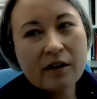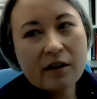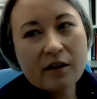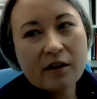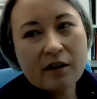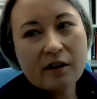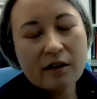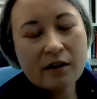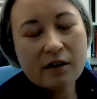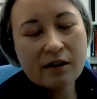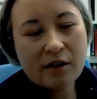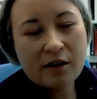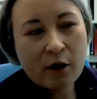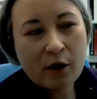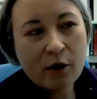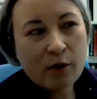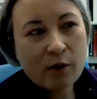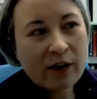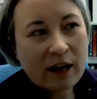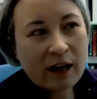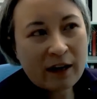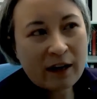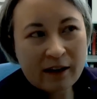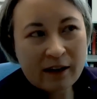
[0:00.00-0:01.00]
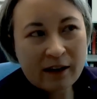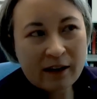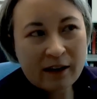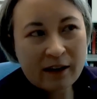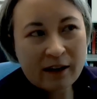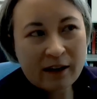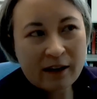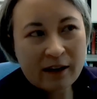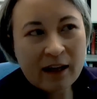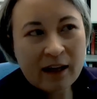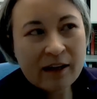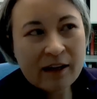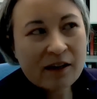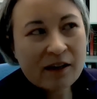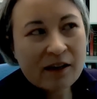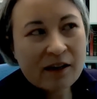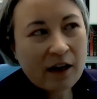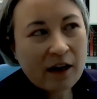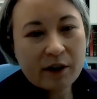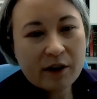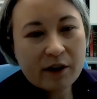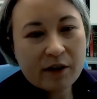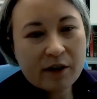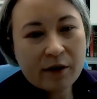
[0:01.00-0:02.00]
so that's kind of the best we
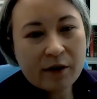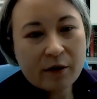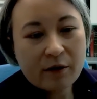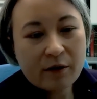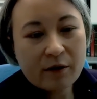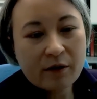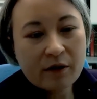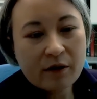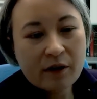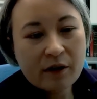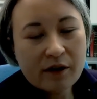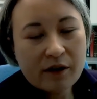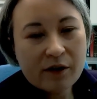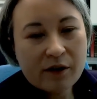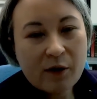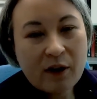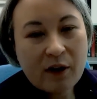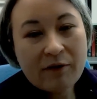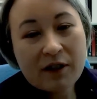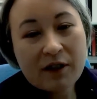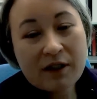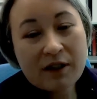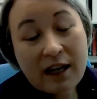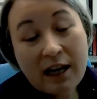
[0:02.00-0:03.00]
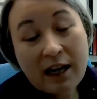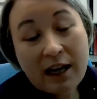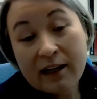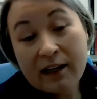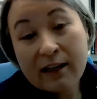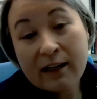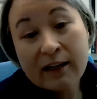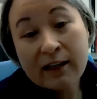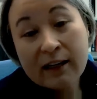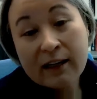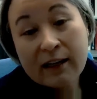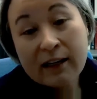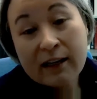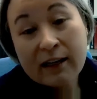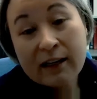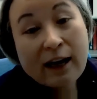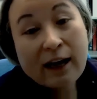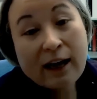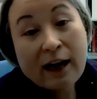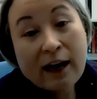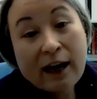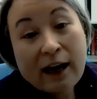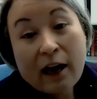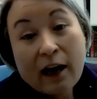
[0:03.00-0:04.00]
can do. So I have to say, yeah,
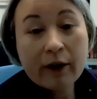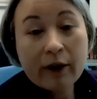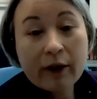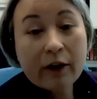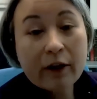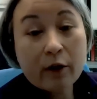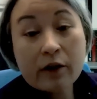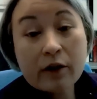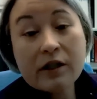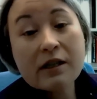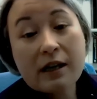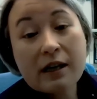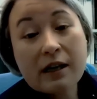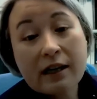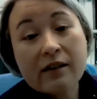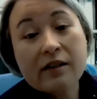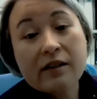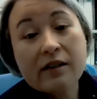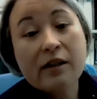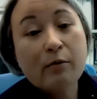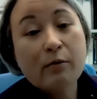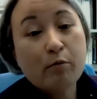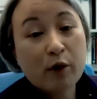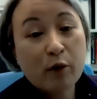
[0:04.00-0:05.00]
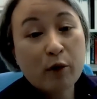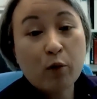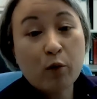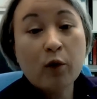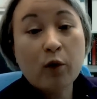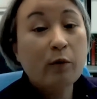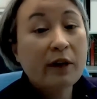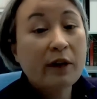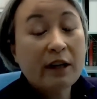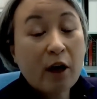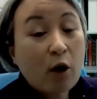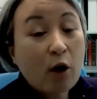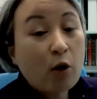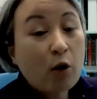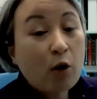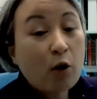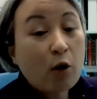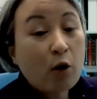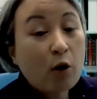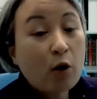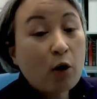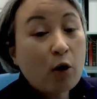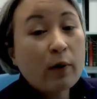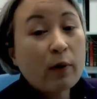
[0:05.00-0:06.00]
maybe we could detect it, but would we know we
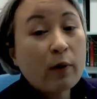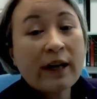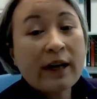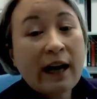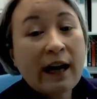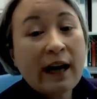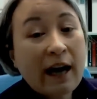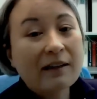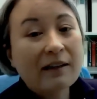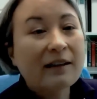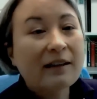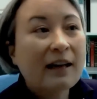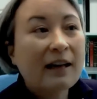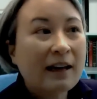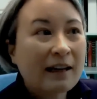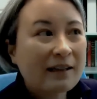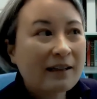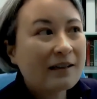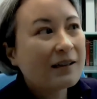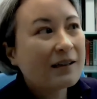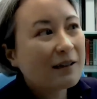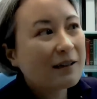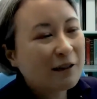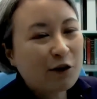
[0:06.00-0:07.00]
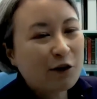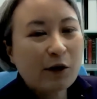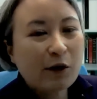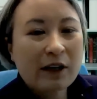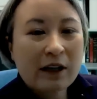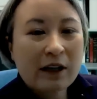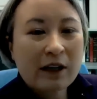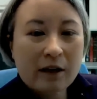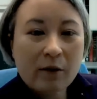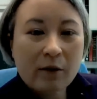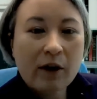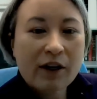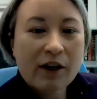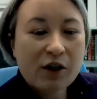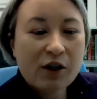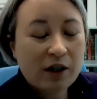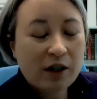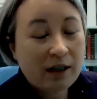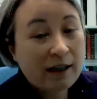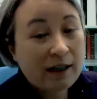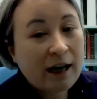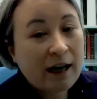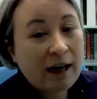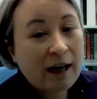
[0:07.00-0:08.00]
had? That's a tricky
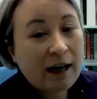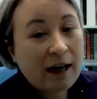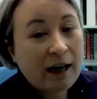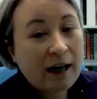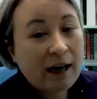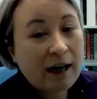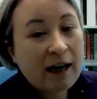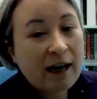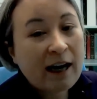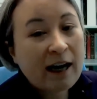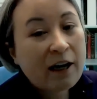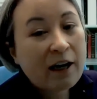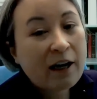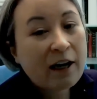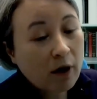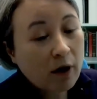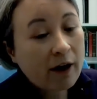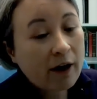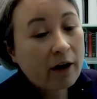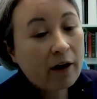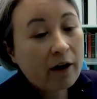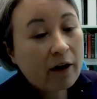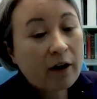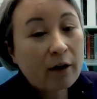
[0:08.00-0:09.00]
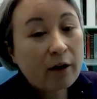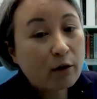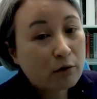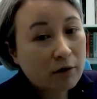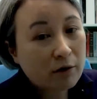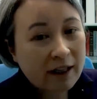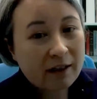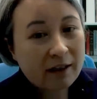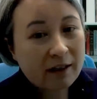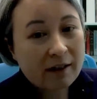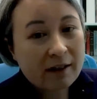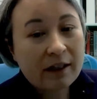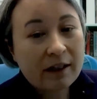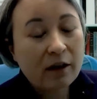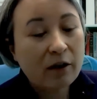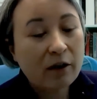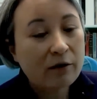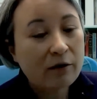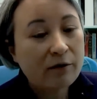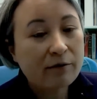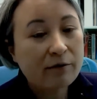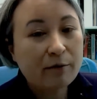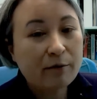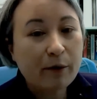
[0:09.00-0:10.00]
question. That actually will require a great deal
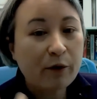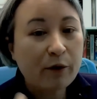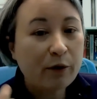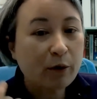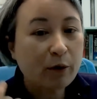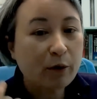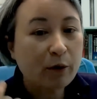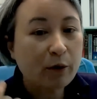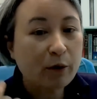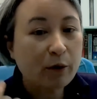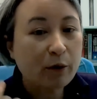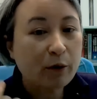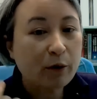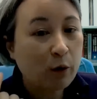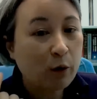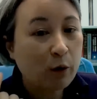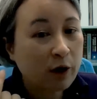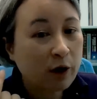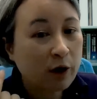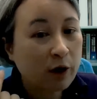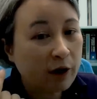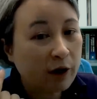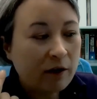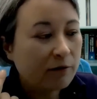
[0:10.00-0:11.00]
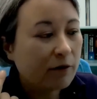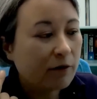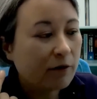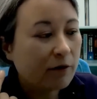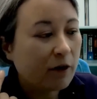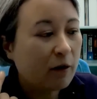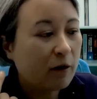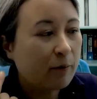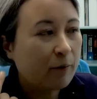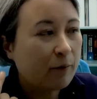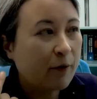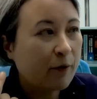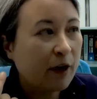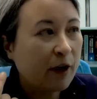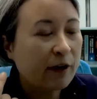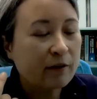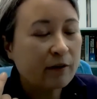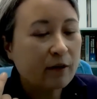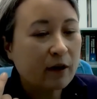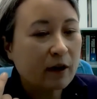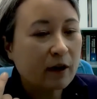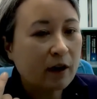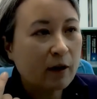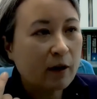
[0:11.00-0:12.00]
of both work from
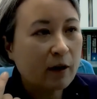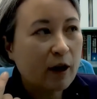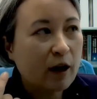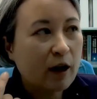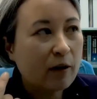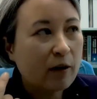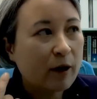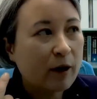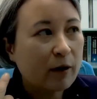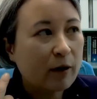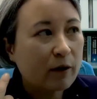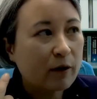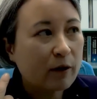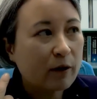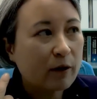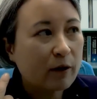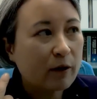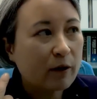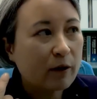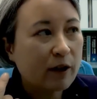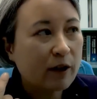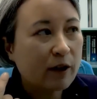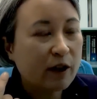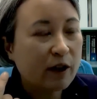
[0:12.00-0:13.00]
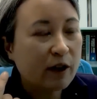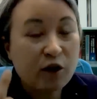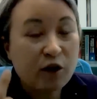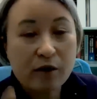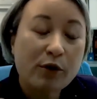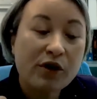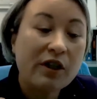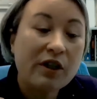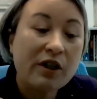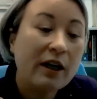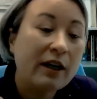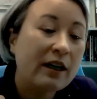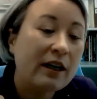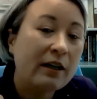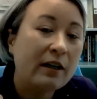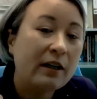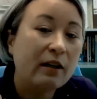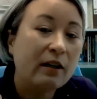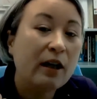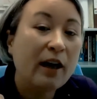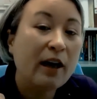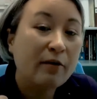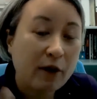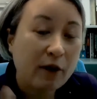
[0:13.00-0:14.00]
about people who study
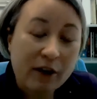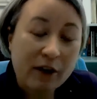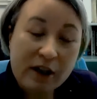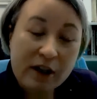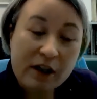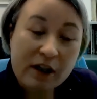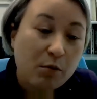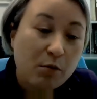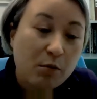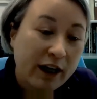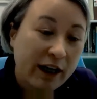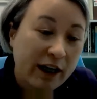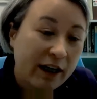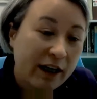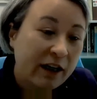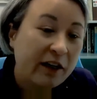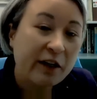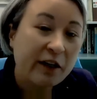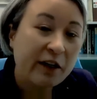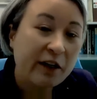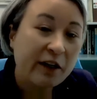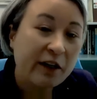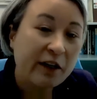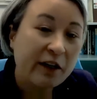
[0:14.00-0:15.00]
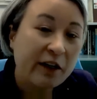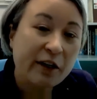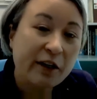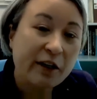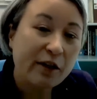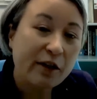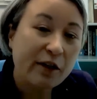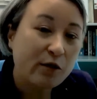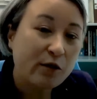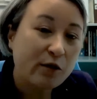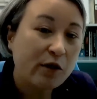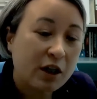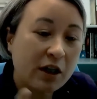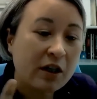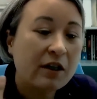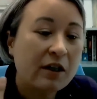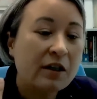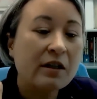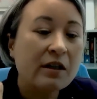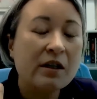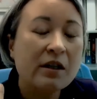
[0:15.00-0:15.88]
life on this planet in extreme conditions,